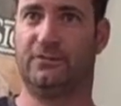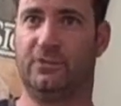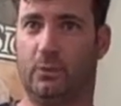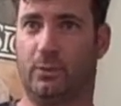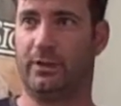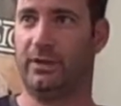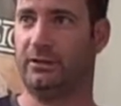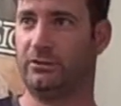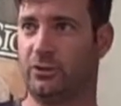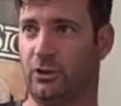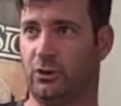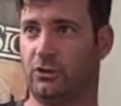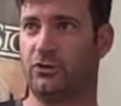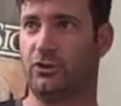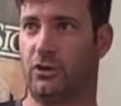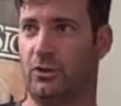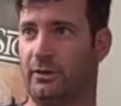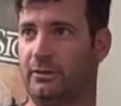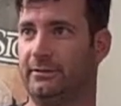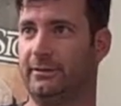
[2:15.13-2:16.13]
So when it
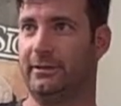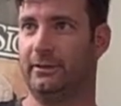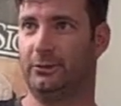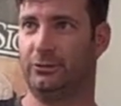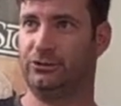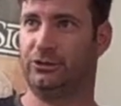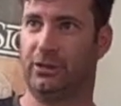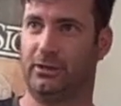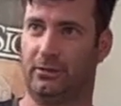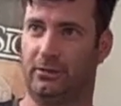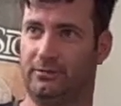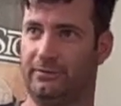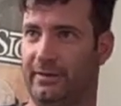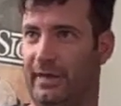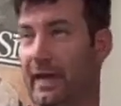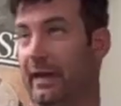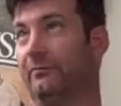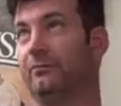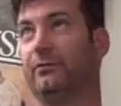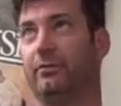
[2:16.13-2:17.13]
turns on, it'll shut off
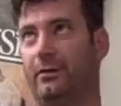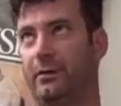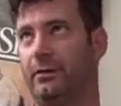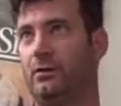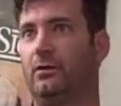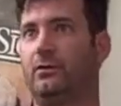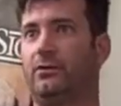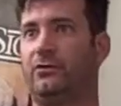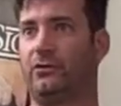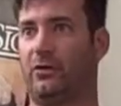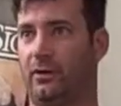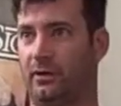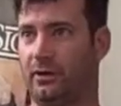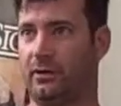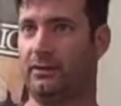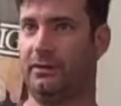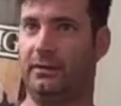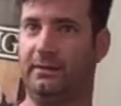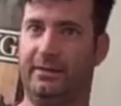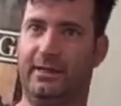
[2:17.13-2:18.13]
everything on the
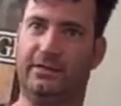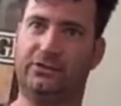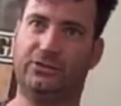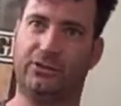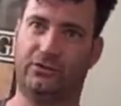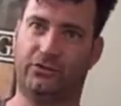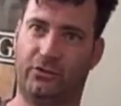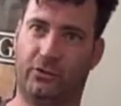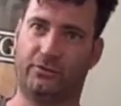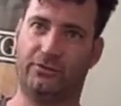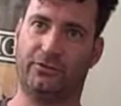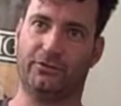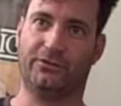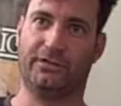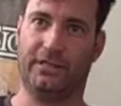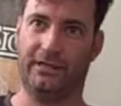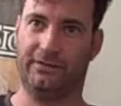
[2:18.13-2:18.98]
circuit, and that shuts off your TV.